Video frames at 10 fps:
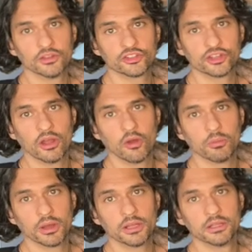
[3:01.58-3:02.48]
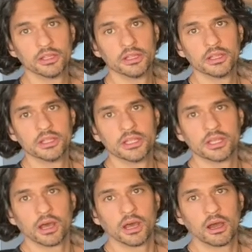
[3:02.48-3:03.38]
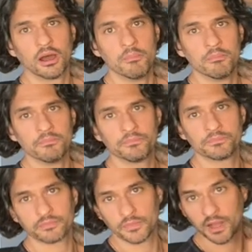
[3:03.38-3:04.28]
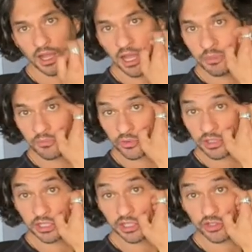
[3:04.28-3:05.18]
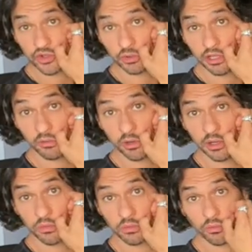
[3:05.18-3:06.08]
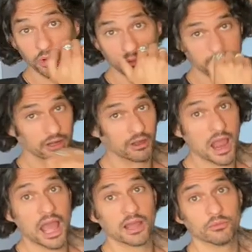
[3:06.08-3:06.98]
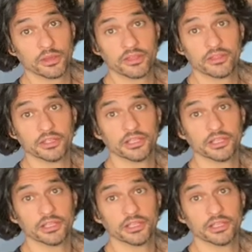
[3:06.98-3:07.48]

show, but I'm really enjoying where we are at with